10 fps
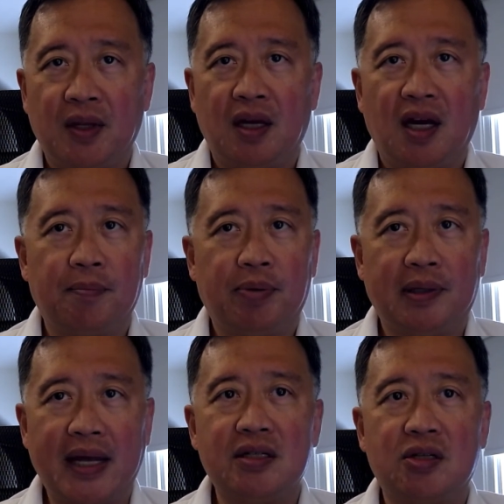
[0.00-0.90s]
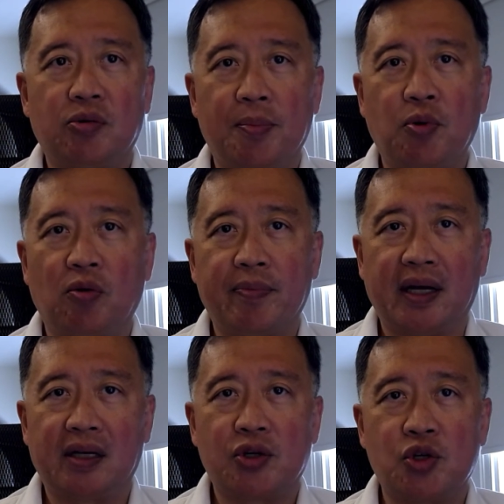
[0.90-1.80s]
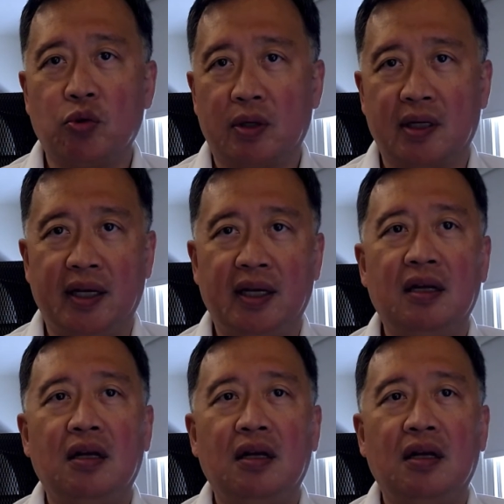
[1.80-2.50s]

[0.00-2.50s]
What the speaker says: and plan to report back shortly